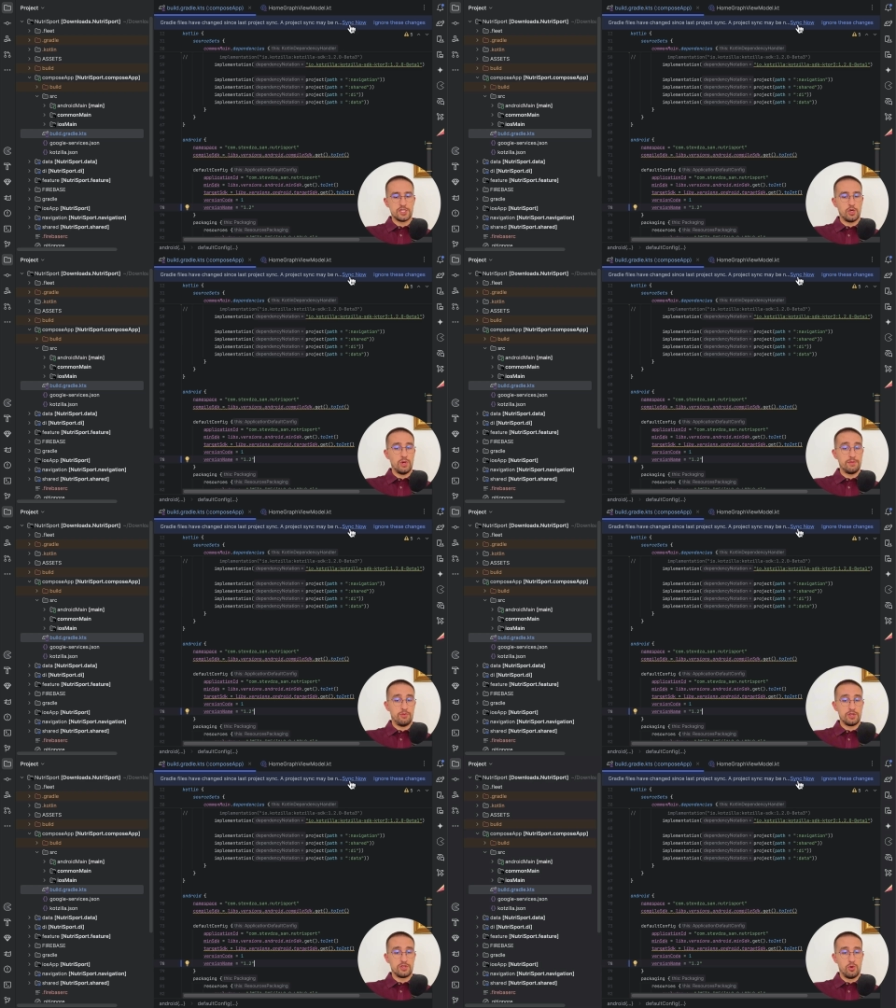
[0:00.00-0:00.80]
So
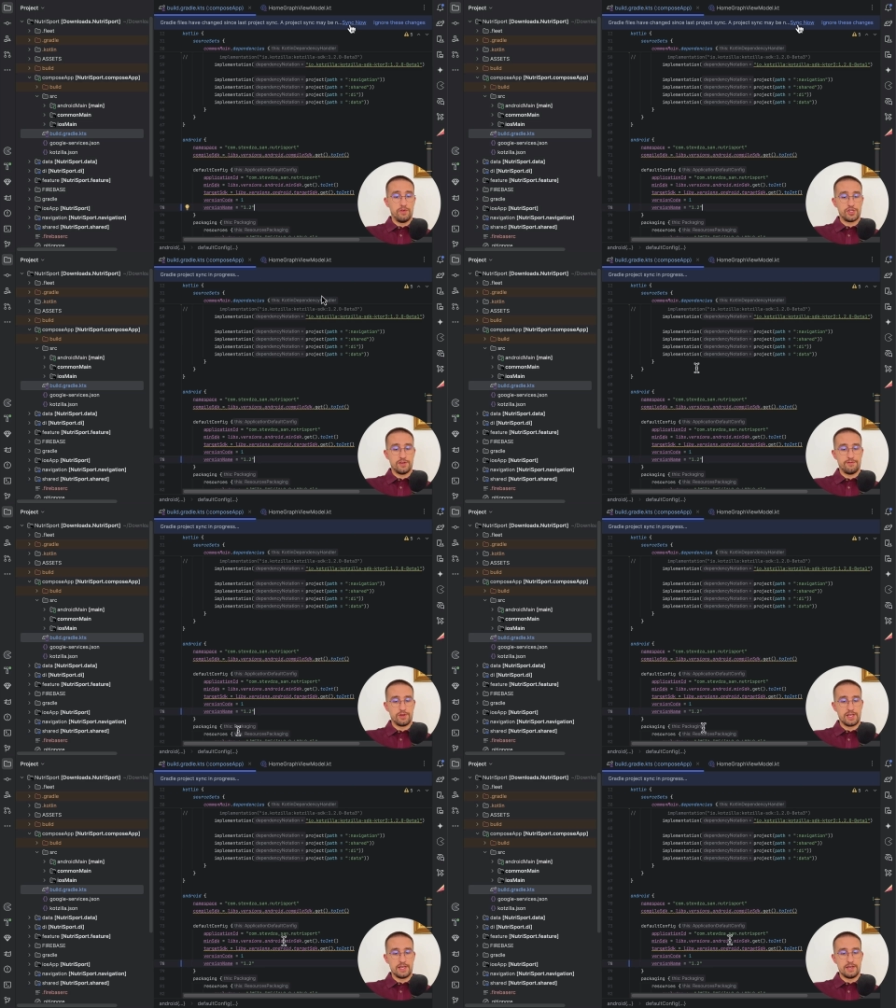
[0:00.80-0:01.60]
1.2 version
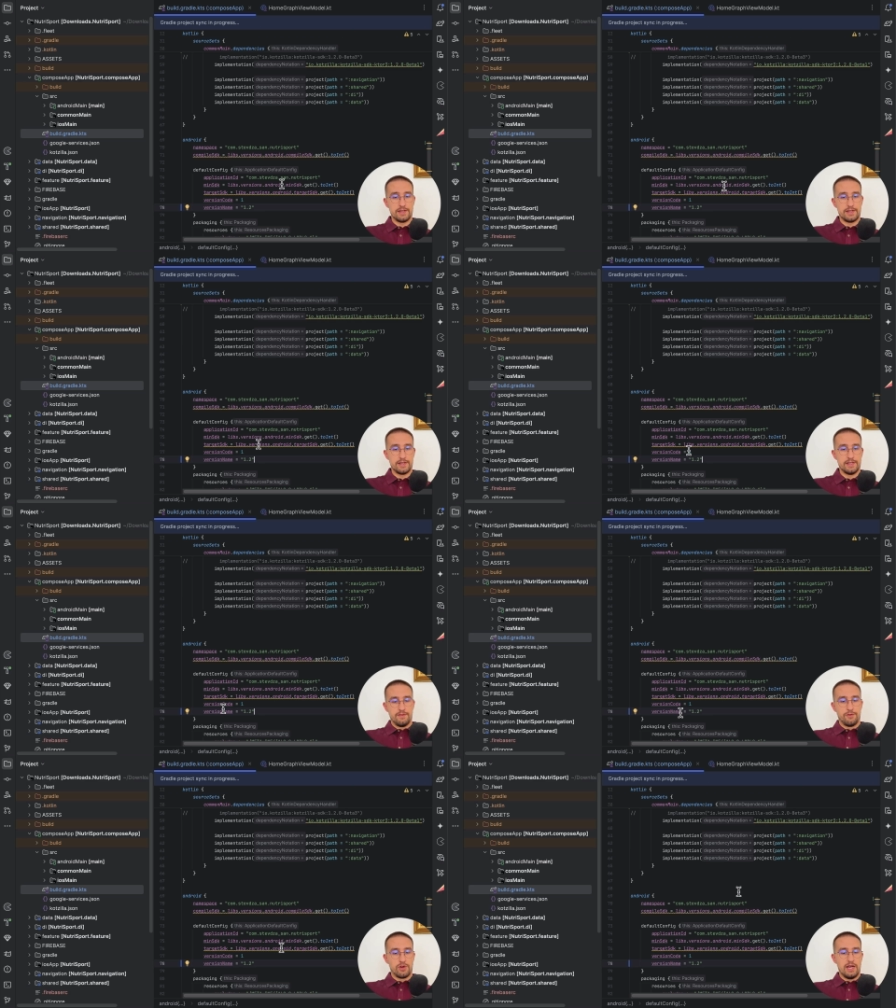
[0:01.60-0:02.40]

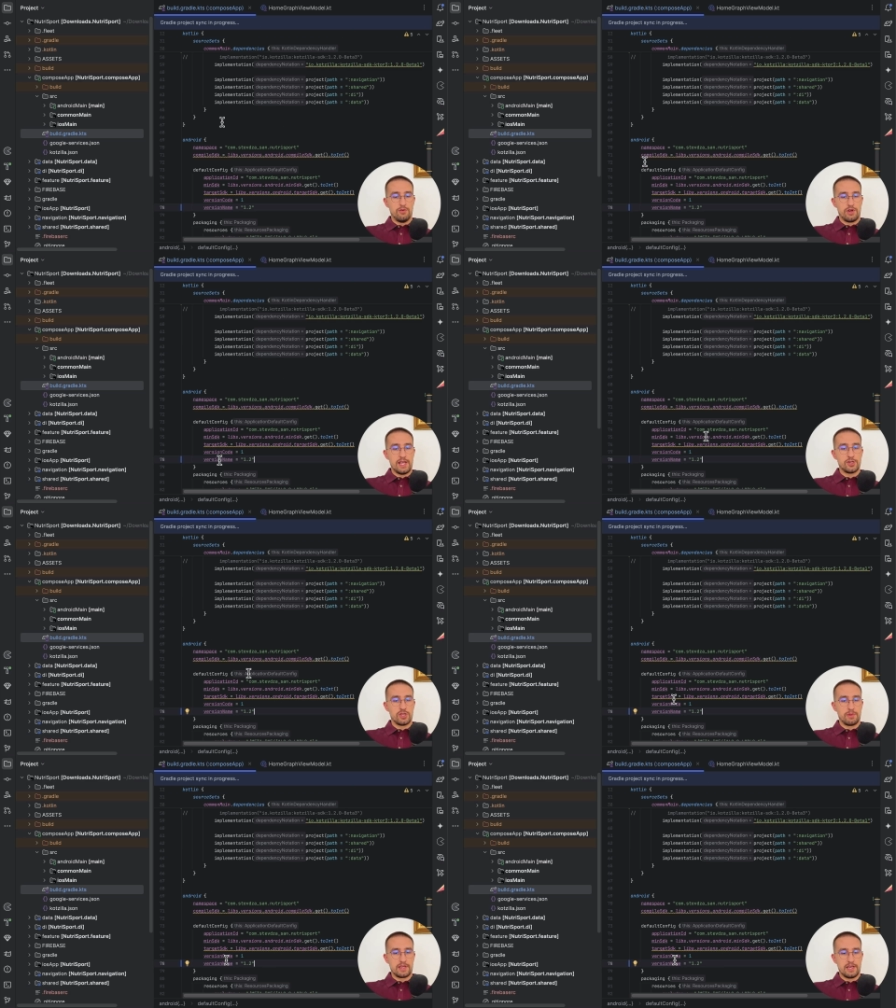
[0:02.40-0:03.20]
for our Android
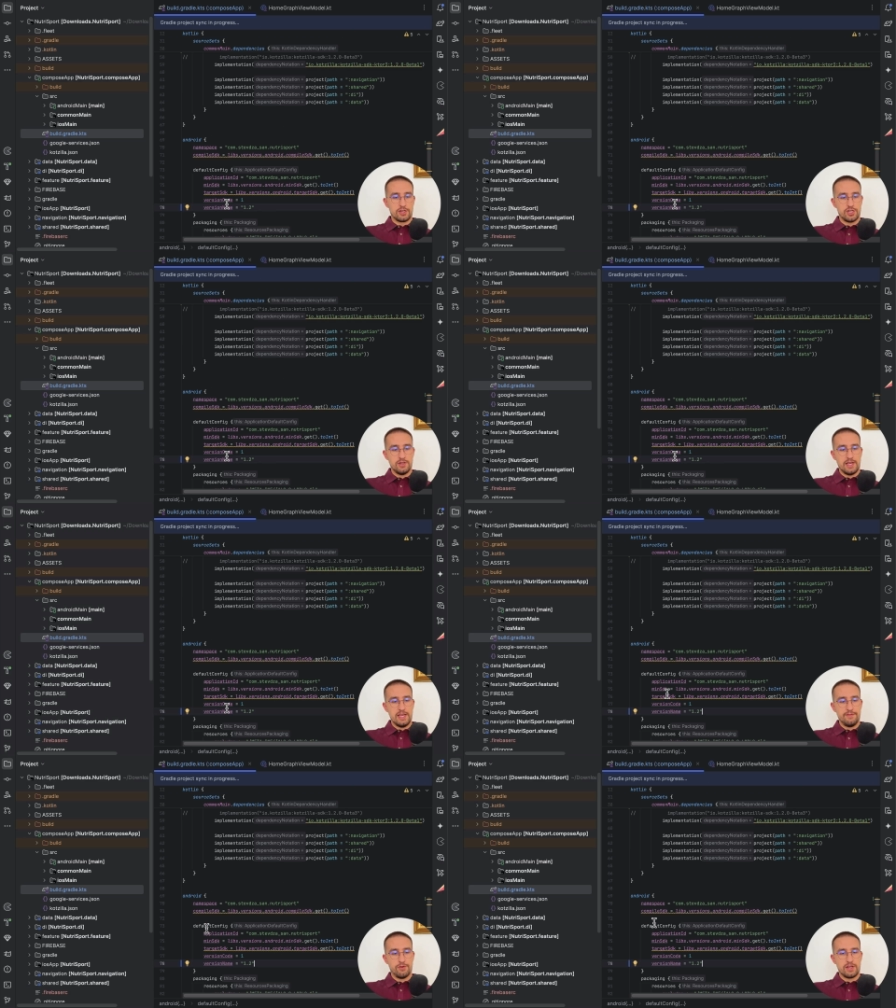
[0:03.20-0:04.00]
application,
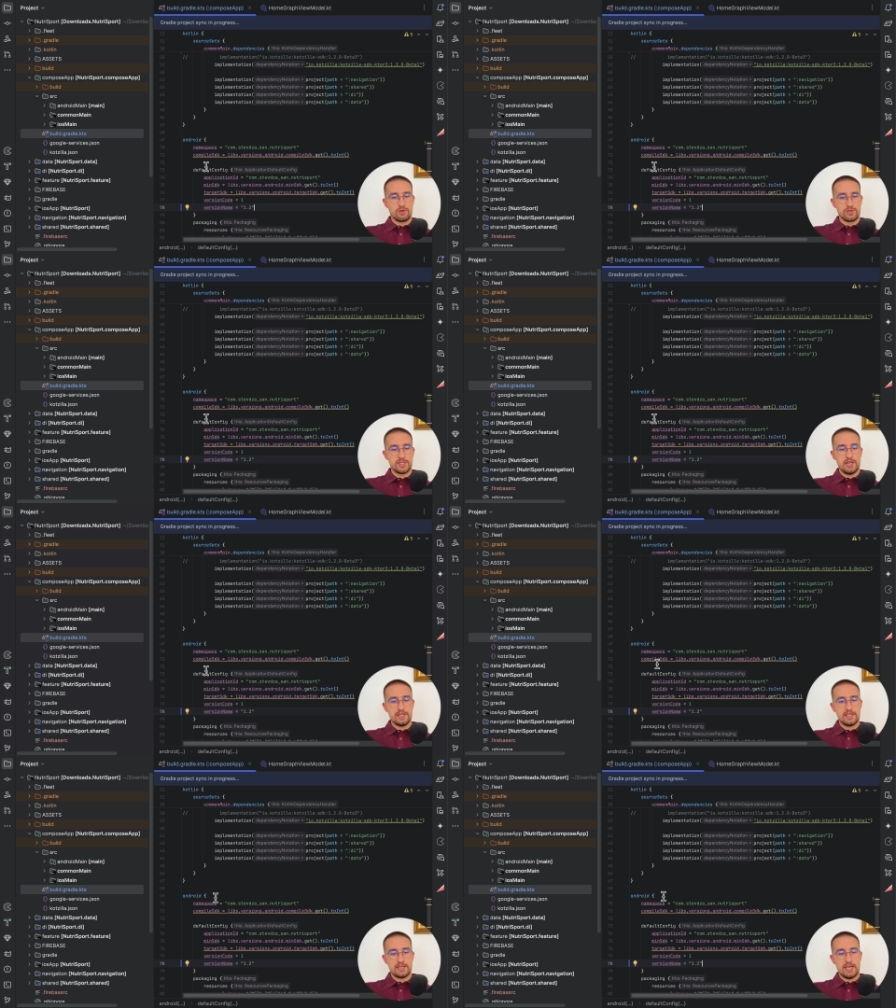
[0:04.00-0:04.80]
and for the Kotzilla
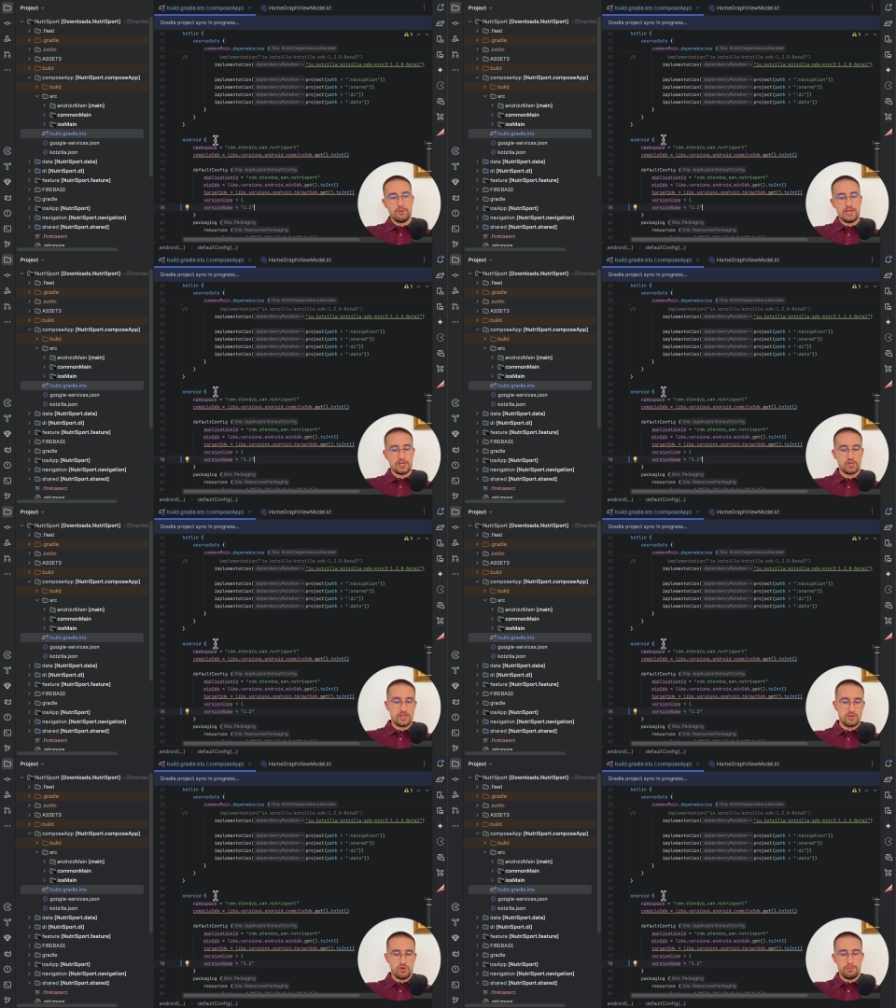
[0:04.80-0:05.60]
SDK we actually
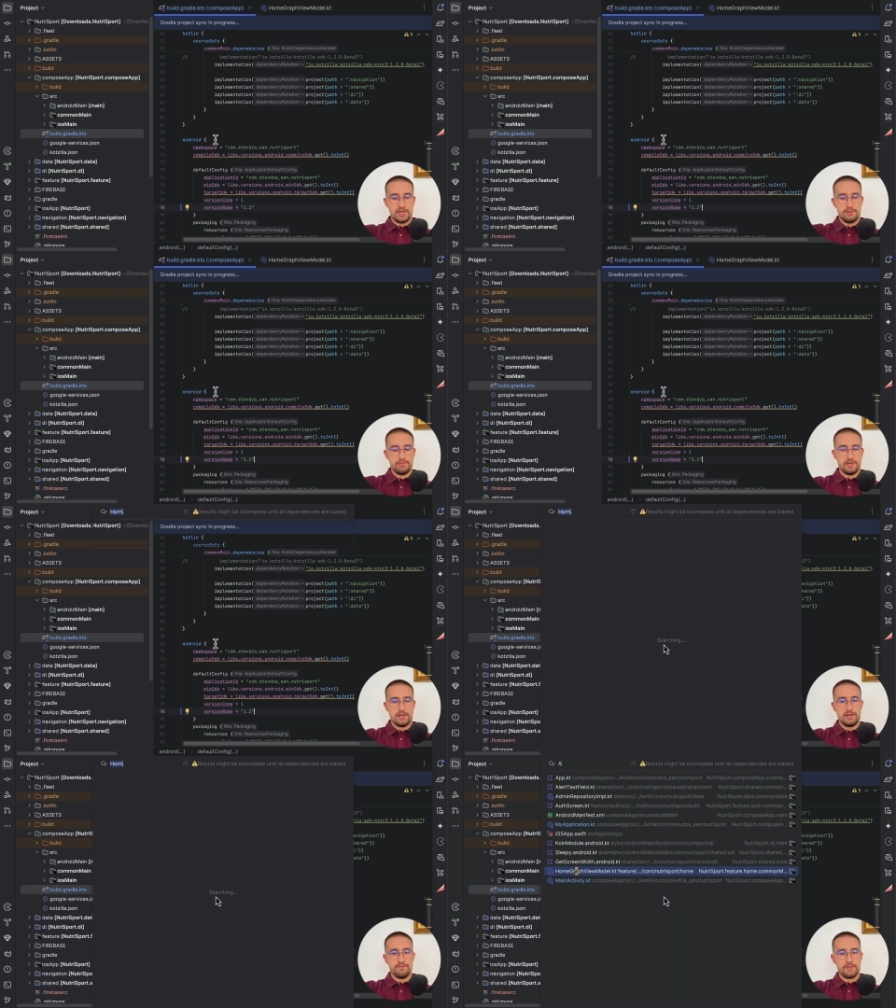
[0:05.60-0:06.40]
need to open up
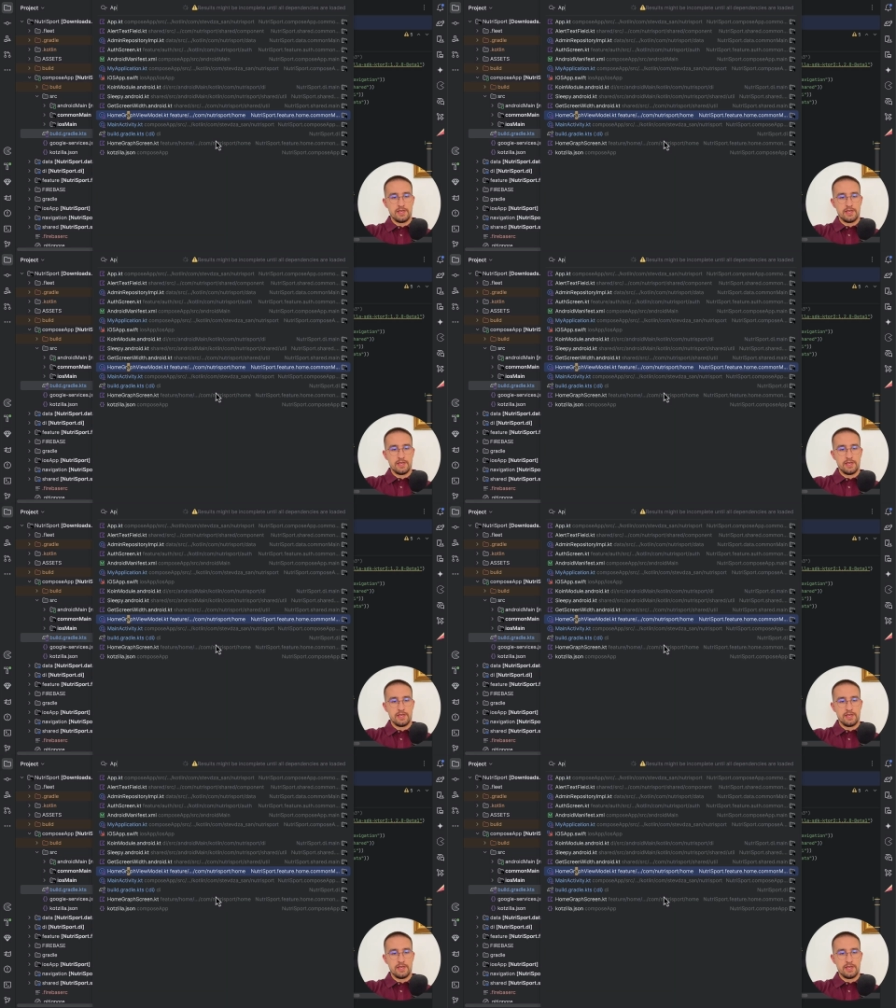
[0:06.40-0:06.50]
the